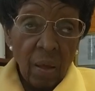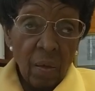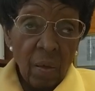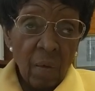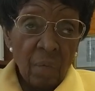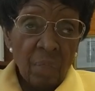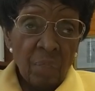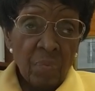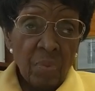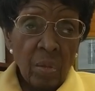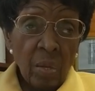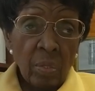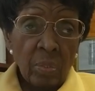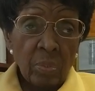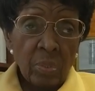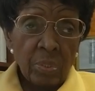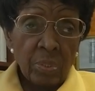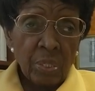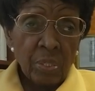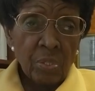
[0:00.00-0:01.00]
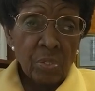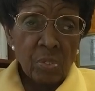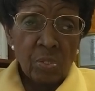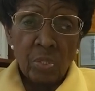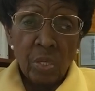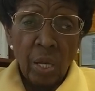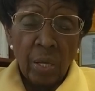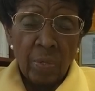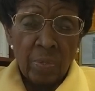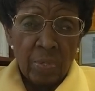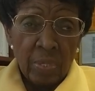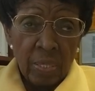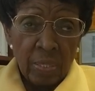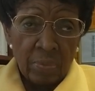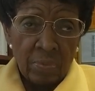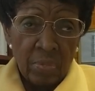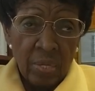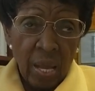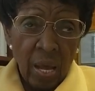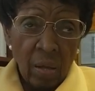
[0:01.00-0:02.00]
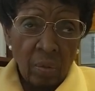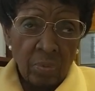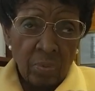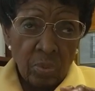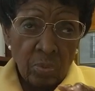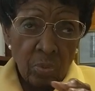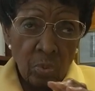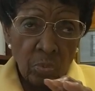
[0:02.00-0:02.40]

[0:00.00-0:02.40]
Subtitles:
and the teacher says, now,